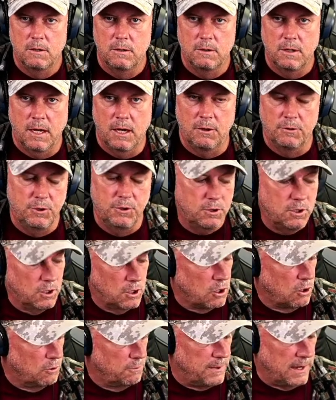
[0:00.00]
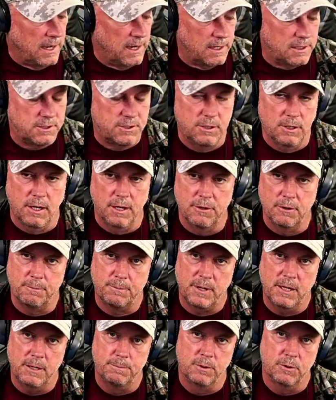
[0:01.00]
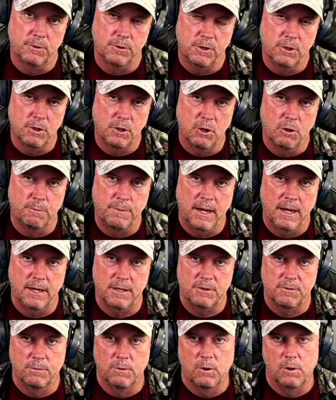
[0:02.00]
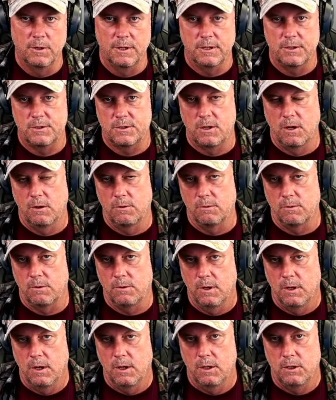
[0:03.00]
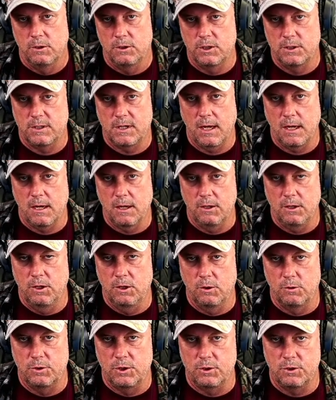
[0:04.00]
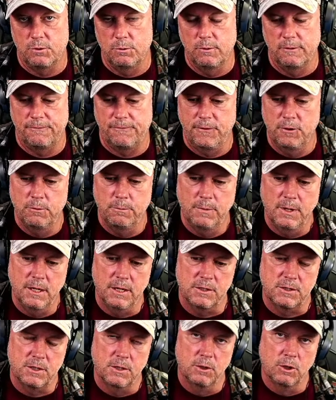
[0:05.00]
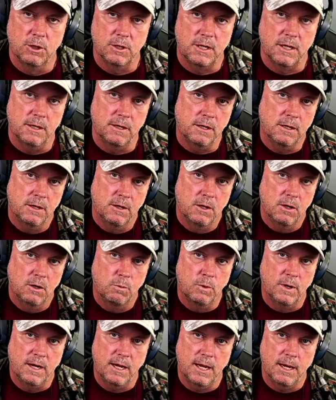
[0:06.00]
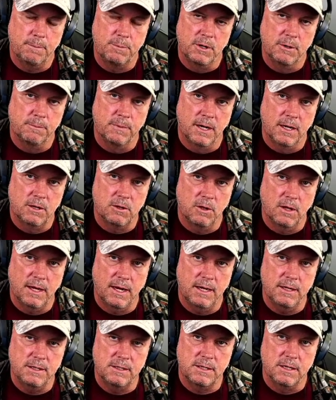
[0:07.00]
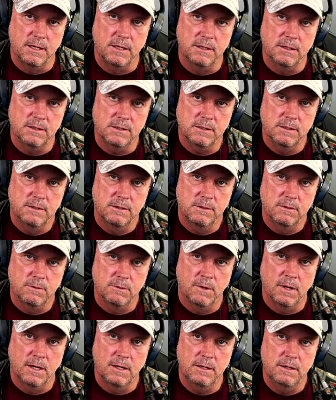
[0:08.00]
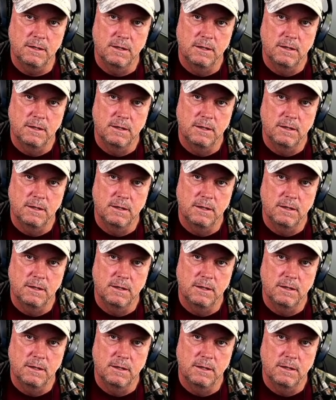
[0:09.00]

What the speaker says: Hell, you can go back to other people. You can go back to Rolling Stone. Just just do a few minutes and look at what happened to Michael Hastings, right?